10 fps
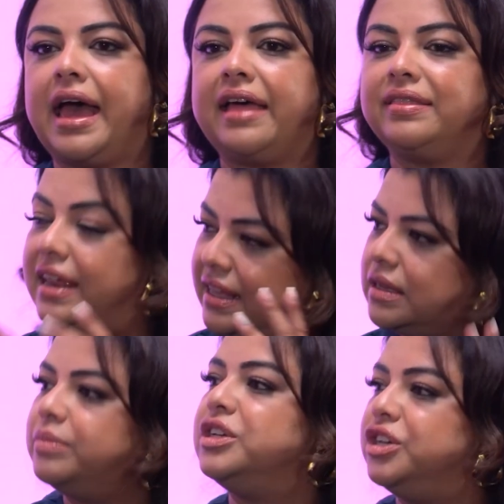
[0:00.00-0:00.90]
And then it's
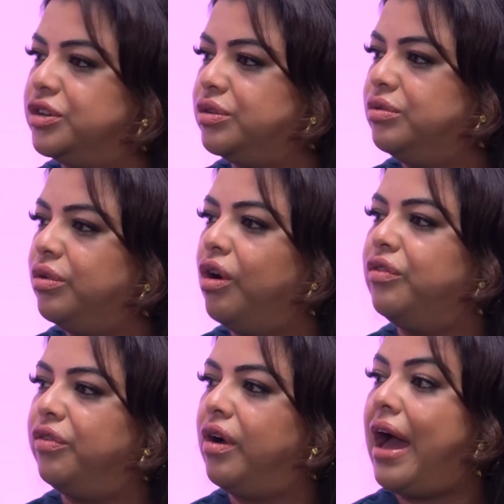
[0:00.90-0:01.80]
up to you
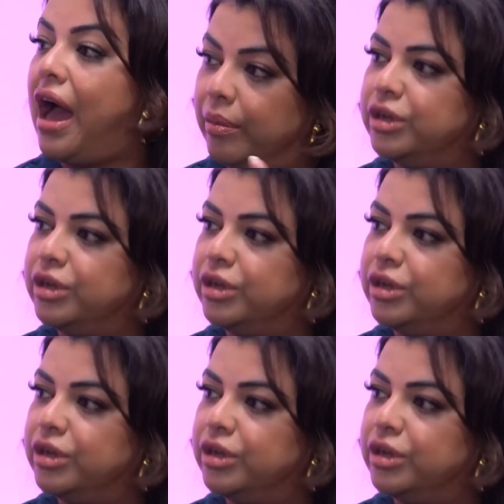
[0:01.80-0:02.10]
of how